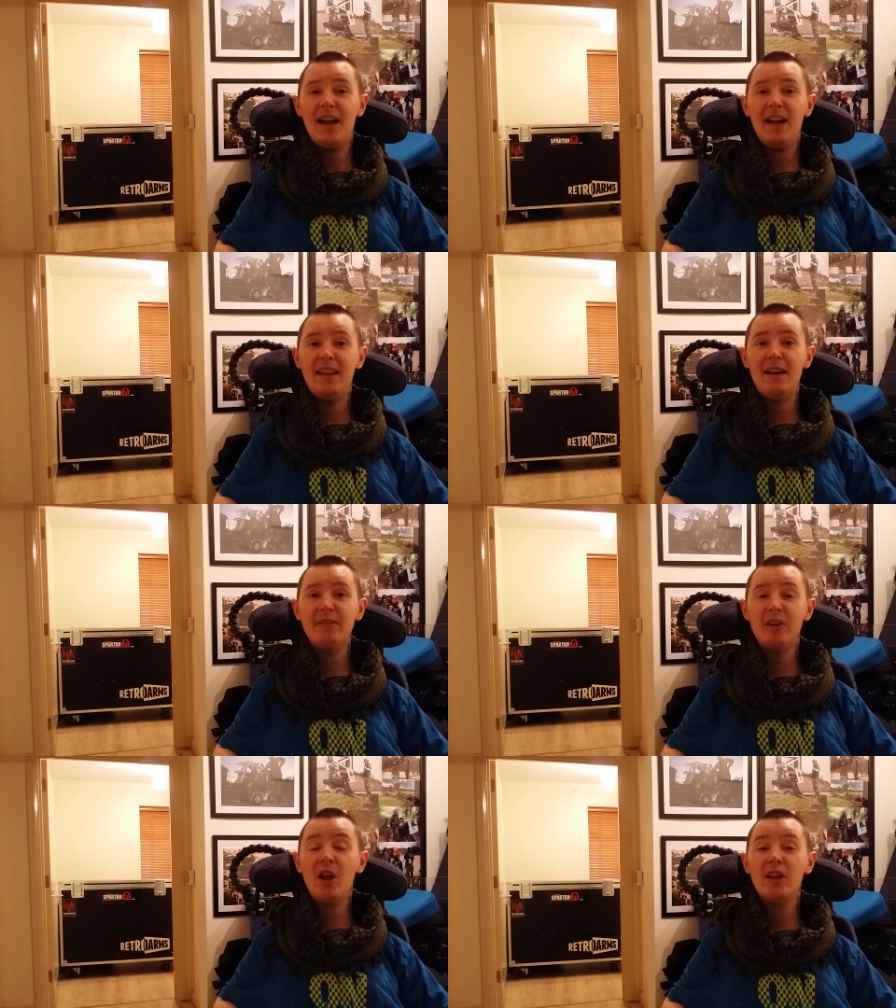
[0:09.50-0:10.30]
and
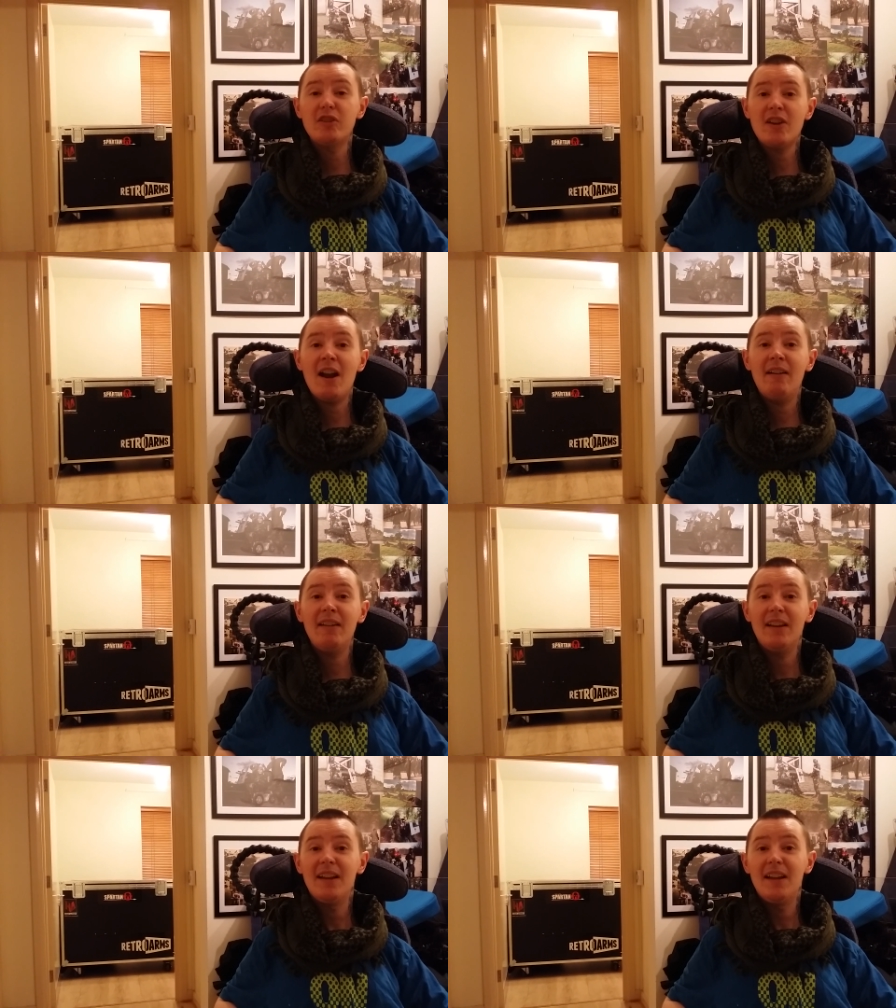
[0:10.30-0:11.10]
everything, all the
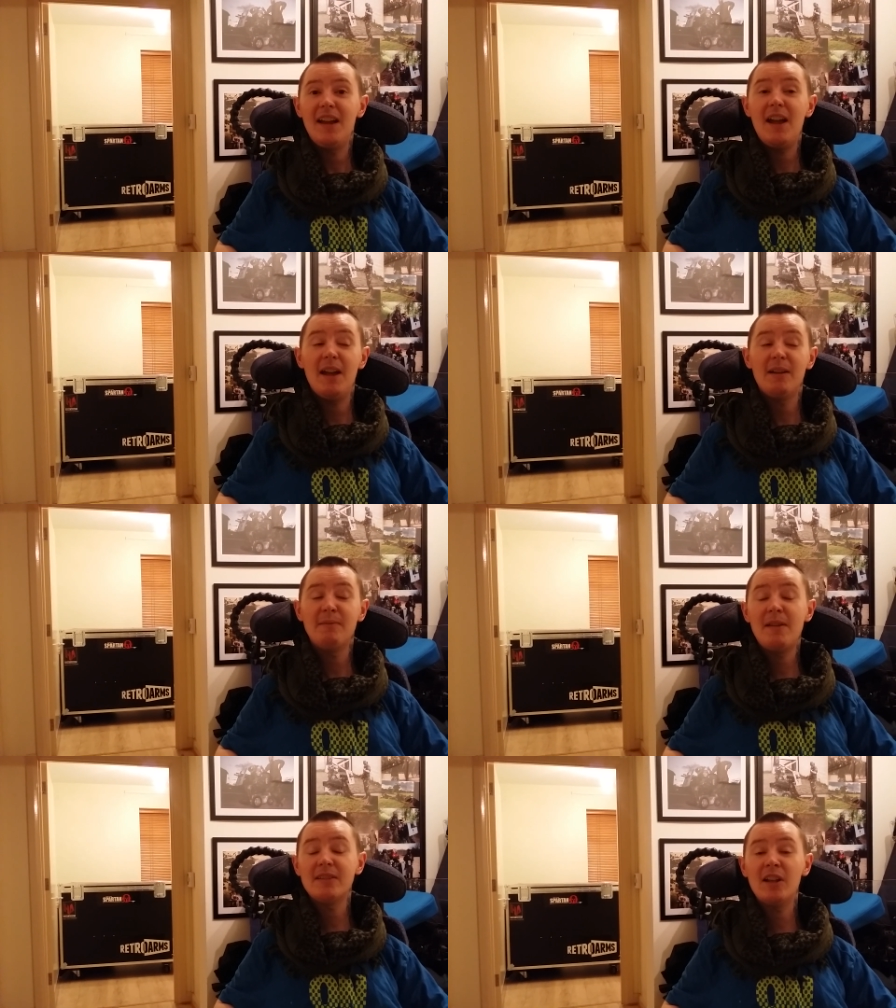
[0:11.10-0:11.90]
sharing, yeah, it
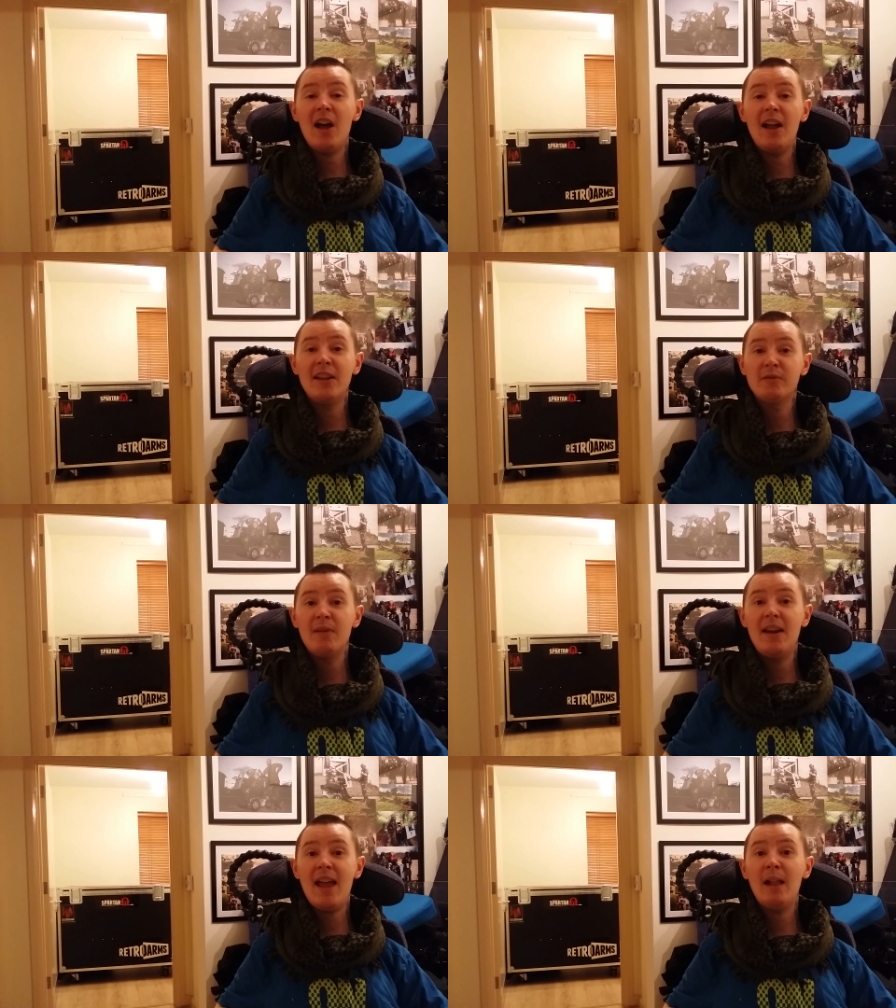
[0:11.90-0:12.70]
means a lot and it's
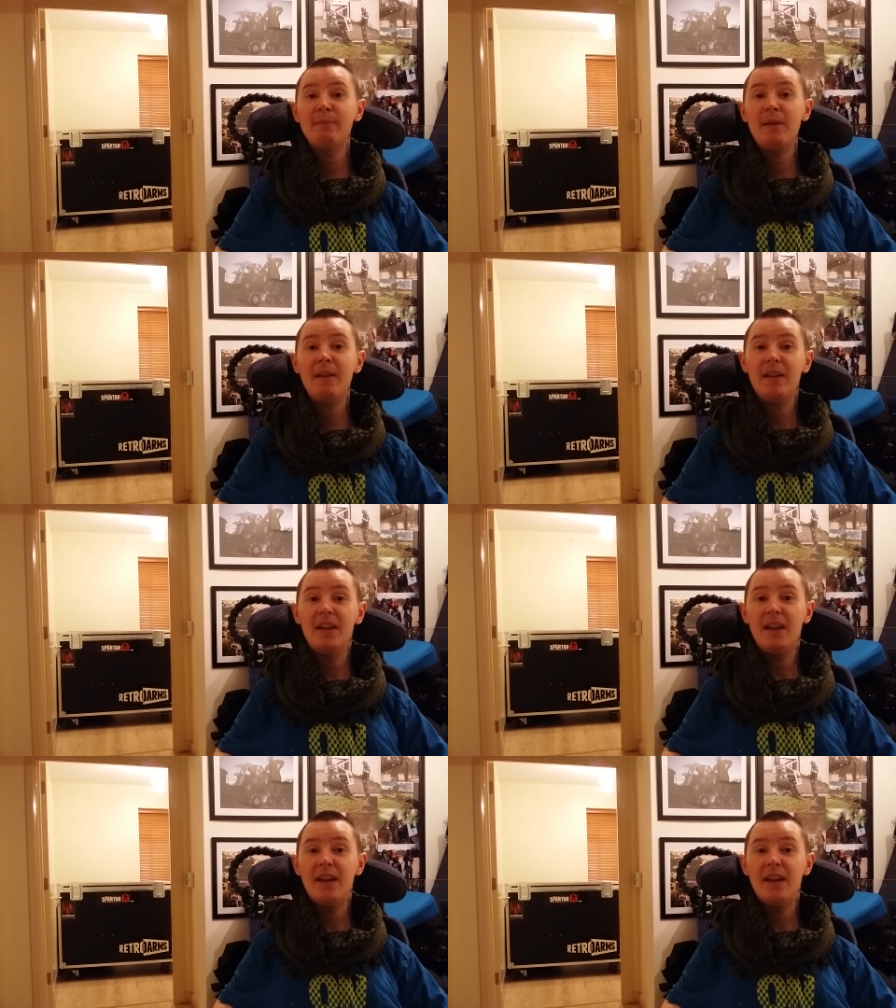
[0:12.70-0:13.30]
really helping.